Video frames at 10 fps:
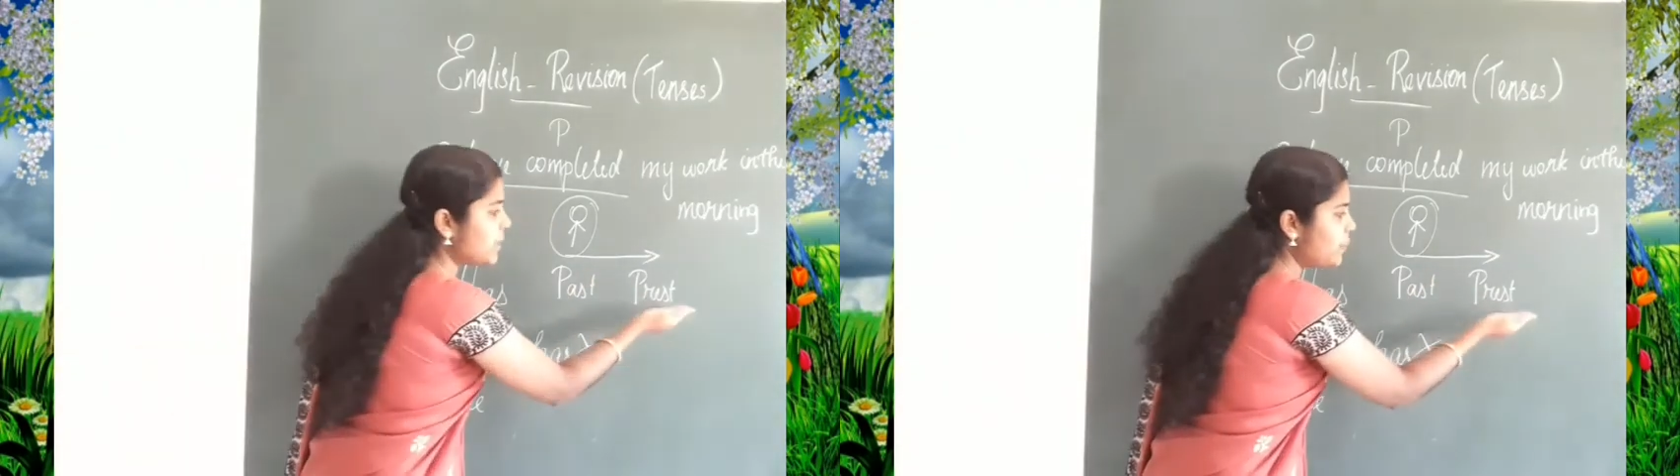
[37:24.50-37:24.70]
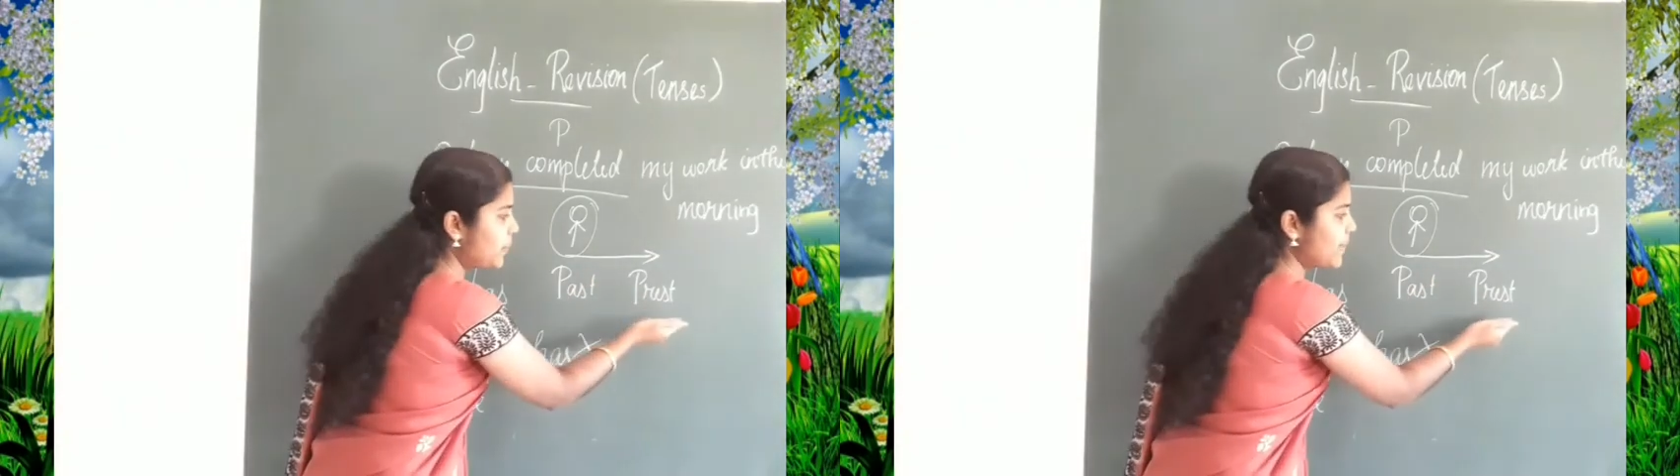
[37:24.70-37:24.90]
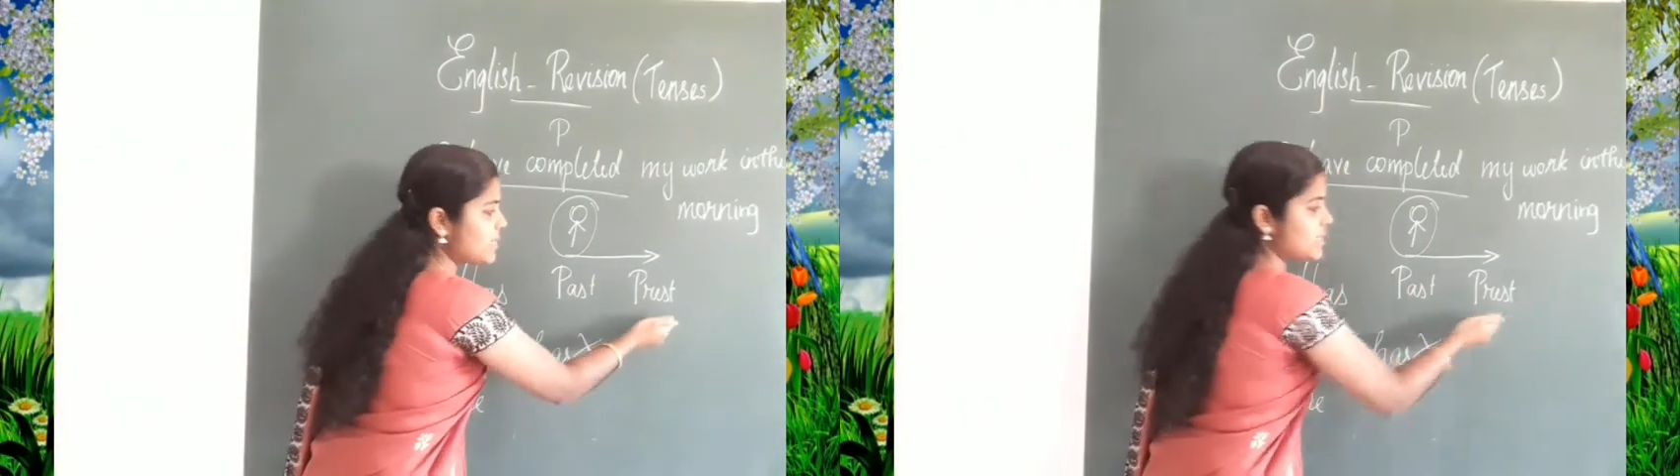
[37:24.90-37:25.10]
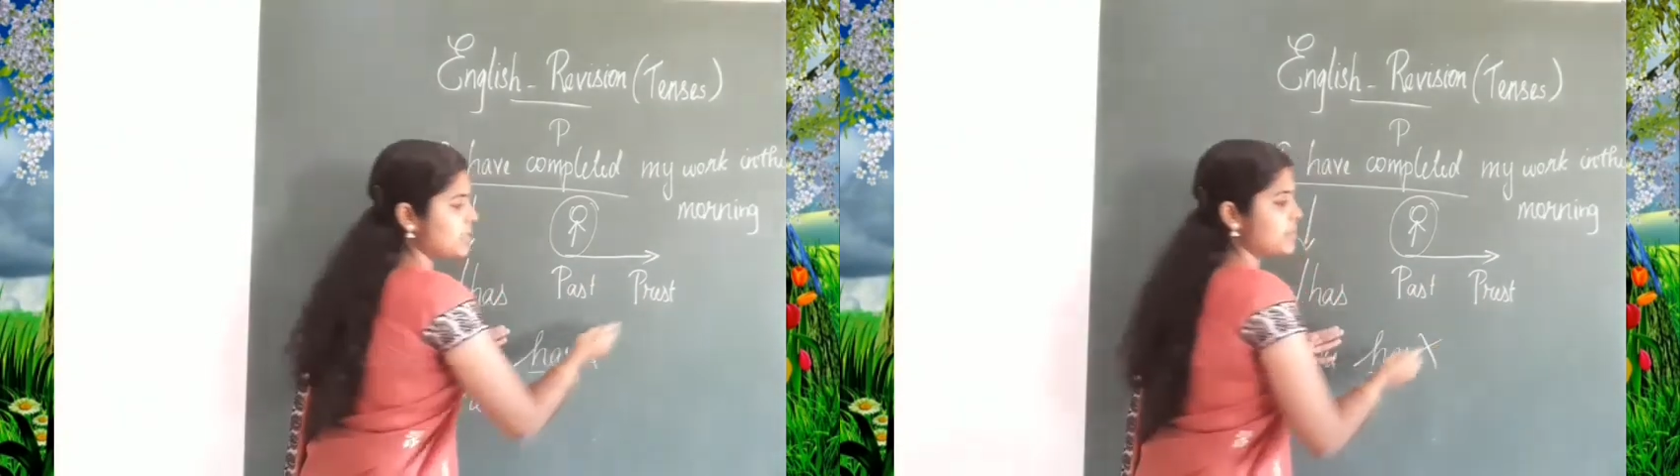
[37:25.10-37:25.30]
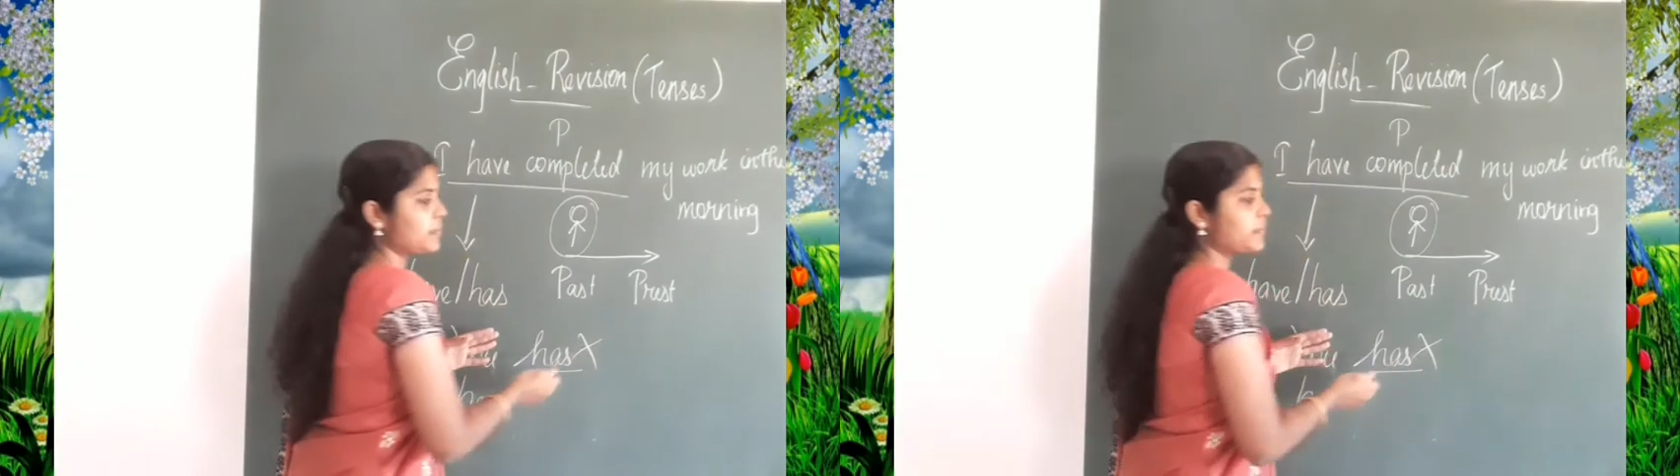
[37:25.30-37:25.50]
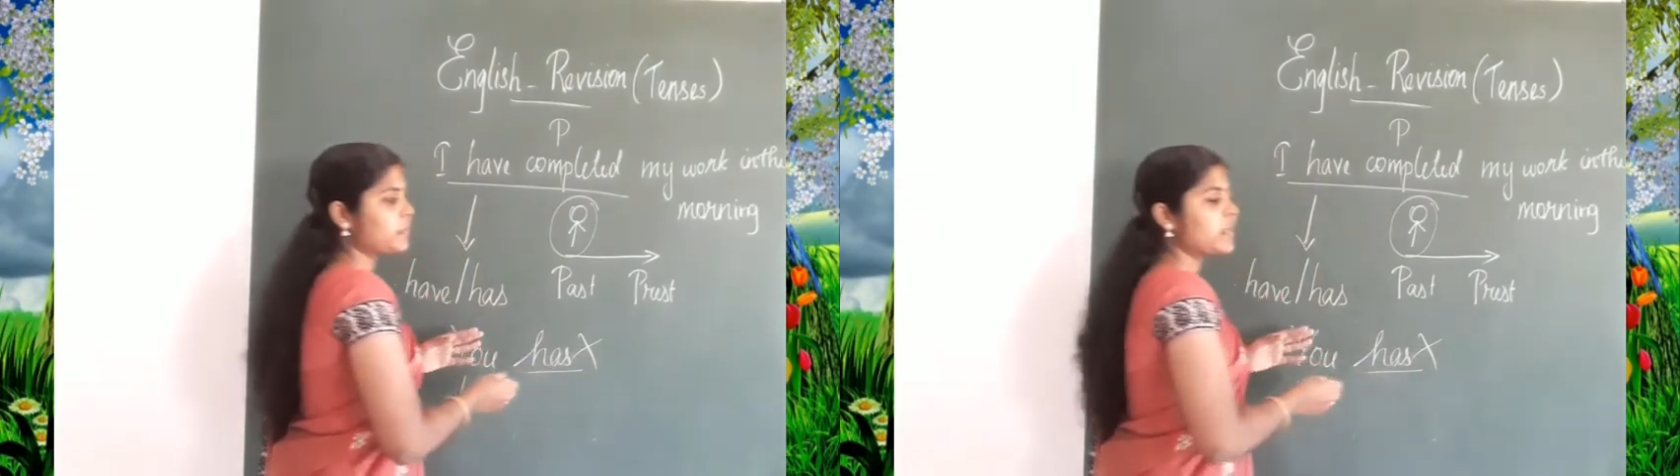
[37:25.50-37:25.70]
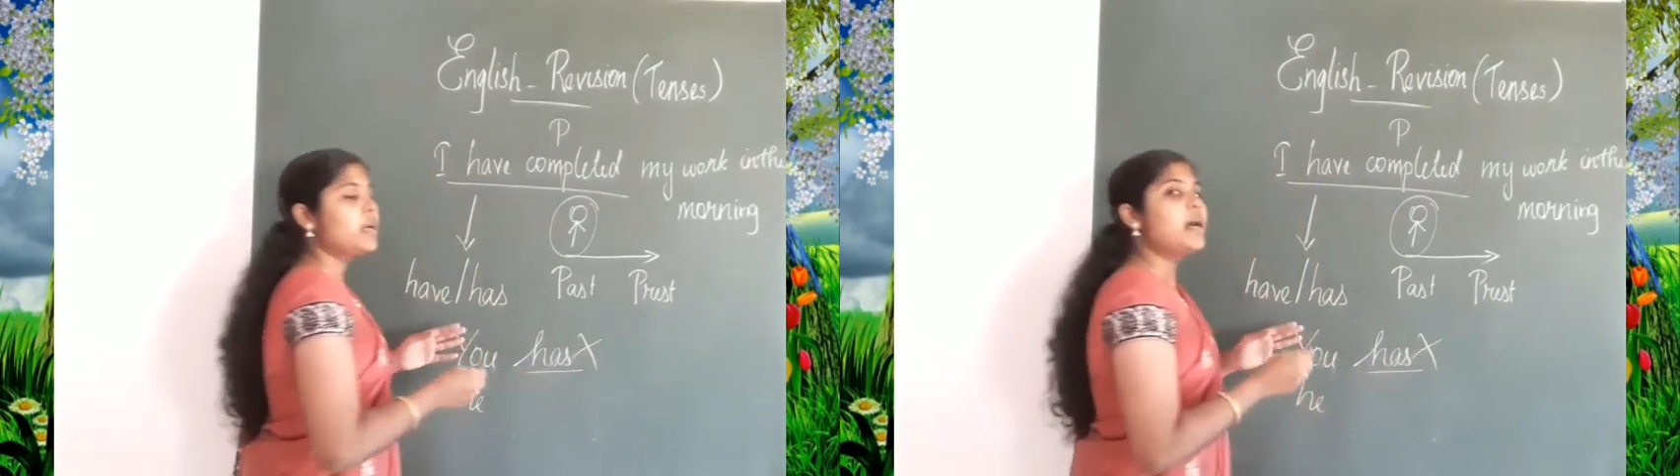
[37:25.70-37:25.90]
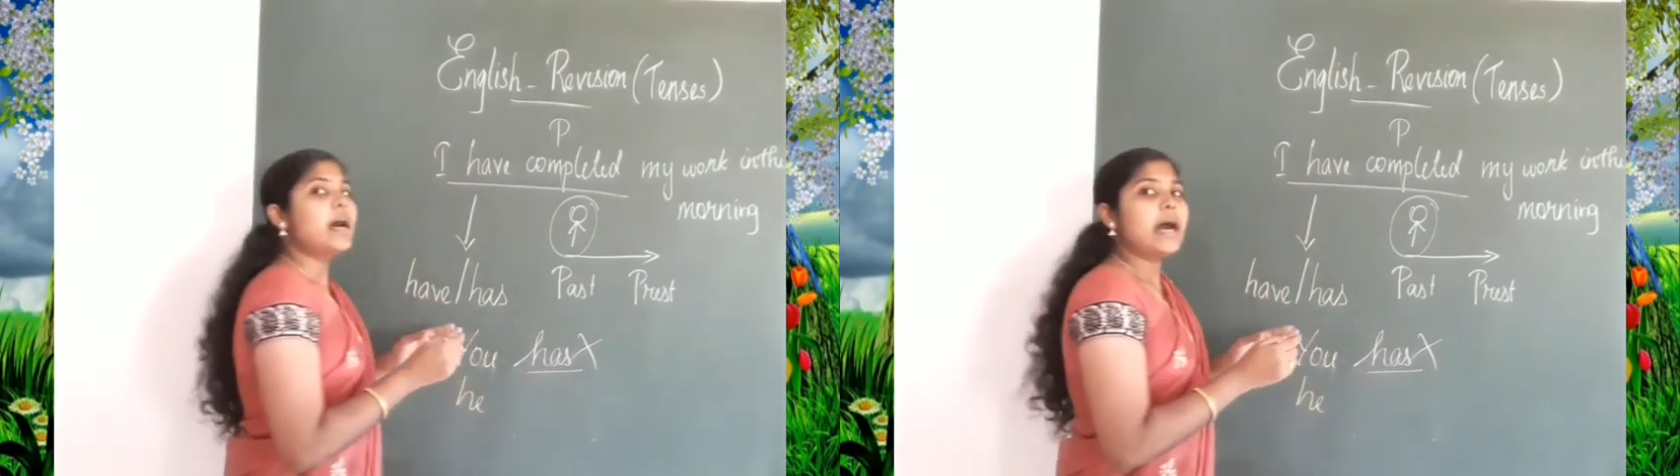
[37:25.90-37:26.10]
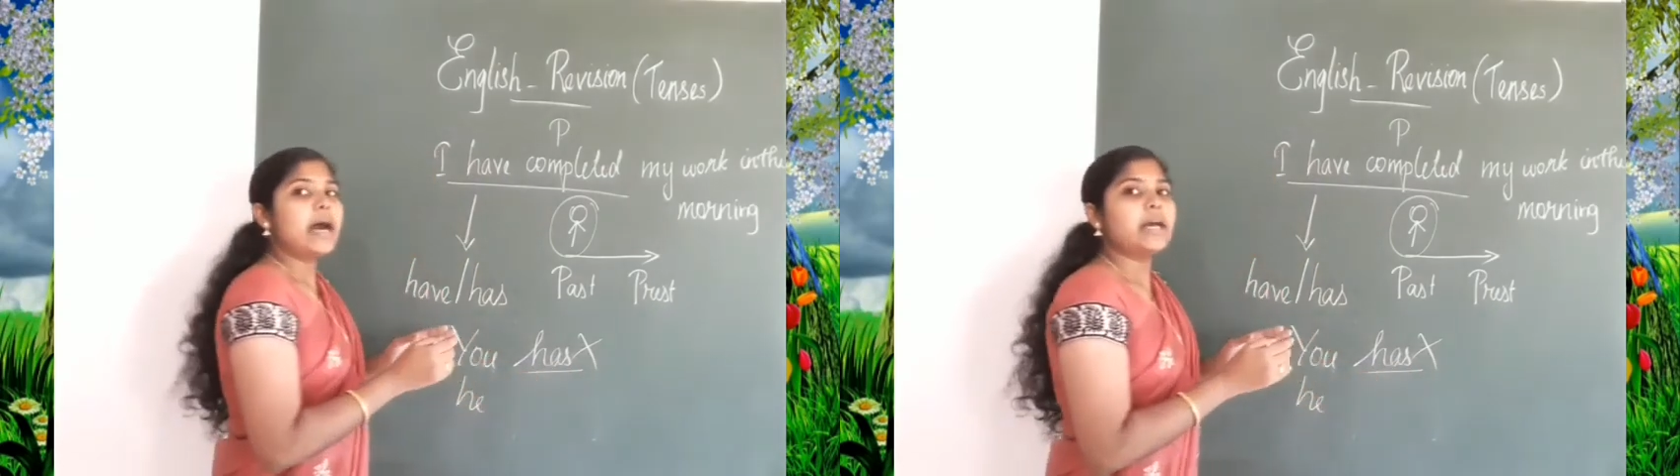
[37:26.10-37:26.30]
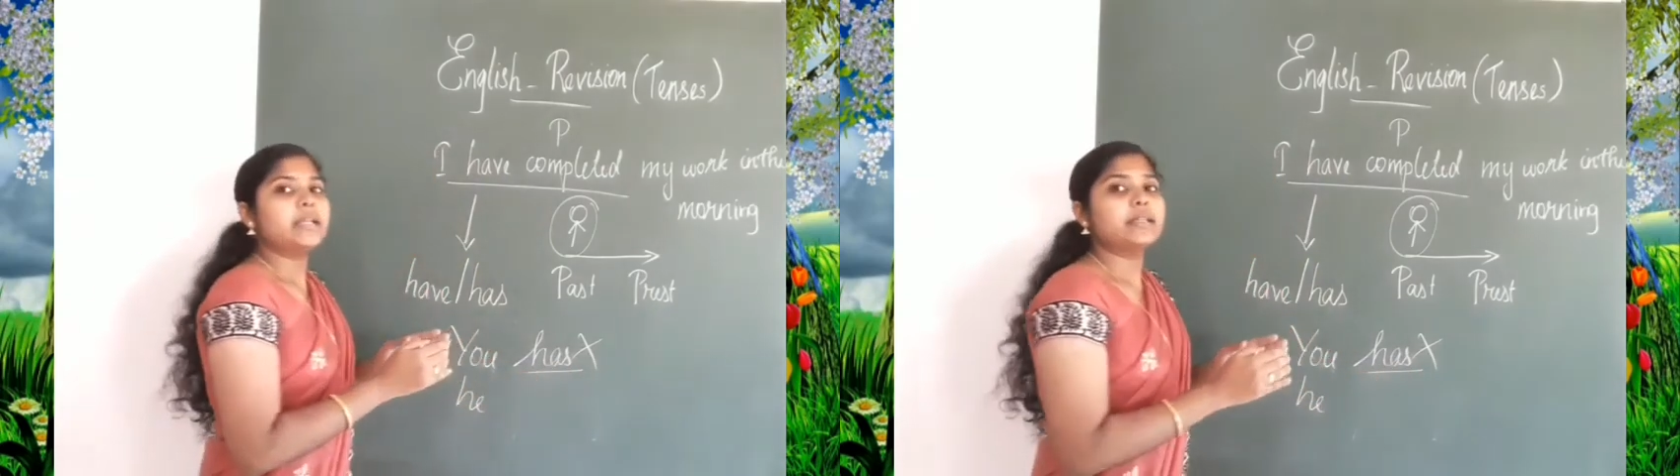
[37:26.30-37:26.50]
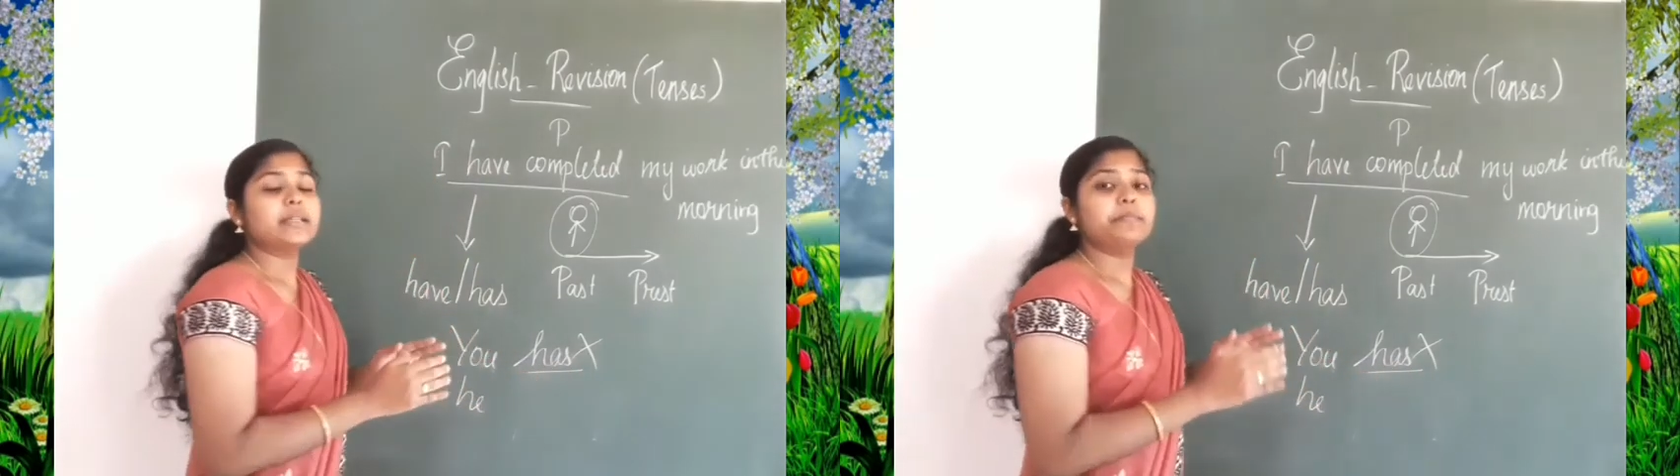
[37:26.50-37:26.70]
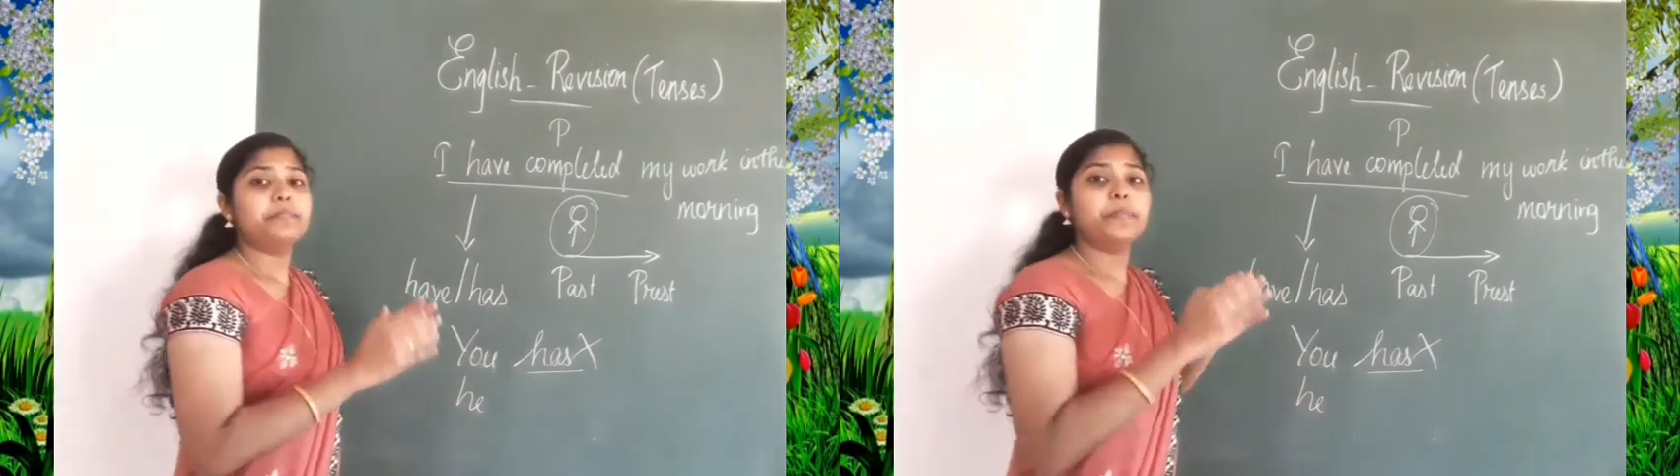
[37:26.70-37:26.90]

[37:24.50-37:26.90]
the present. And the